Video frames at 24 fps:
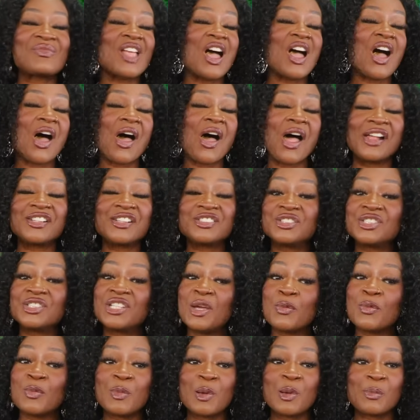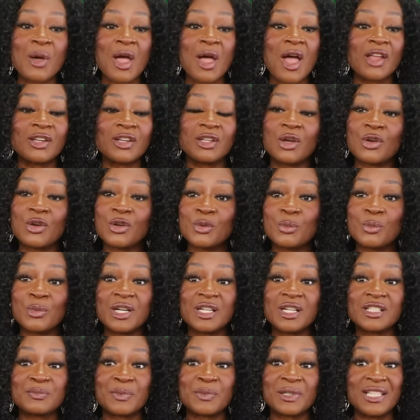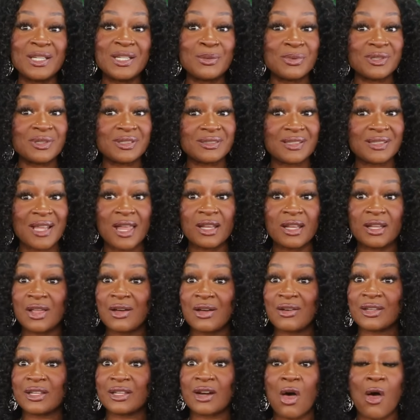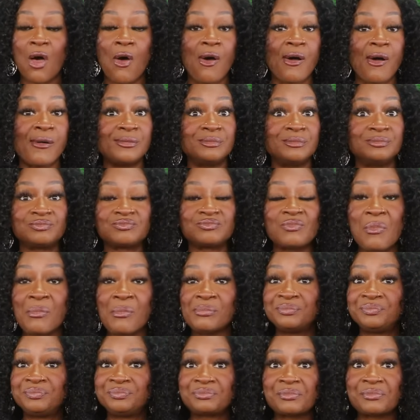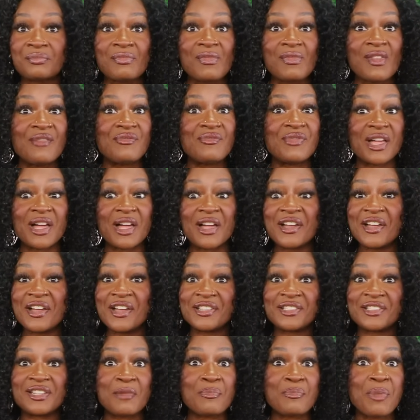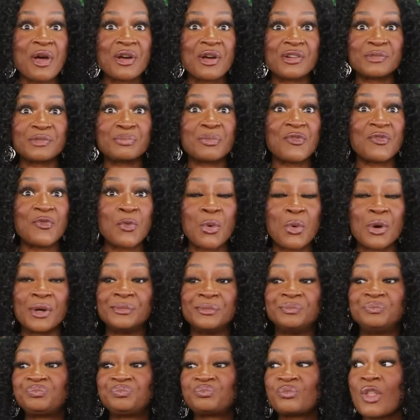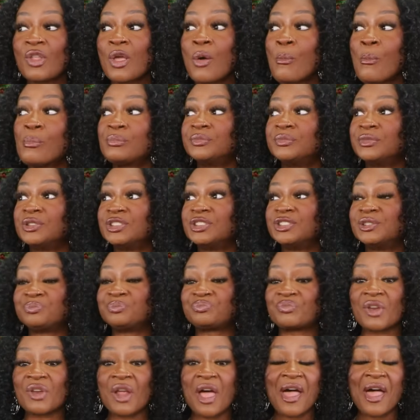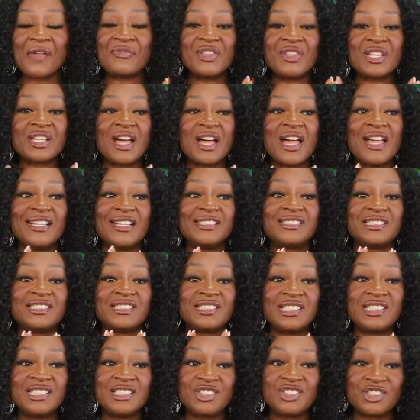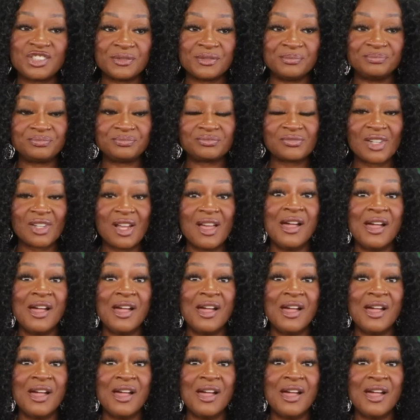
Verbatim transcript: I honestly can't remember how long it was, but it was not long at all that I had that purse before. Um, I think I had detention.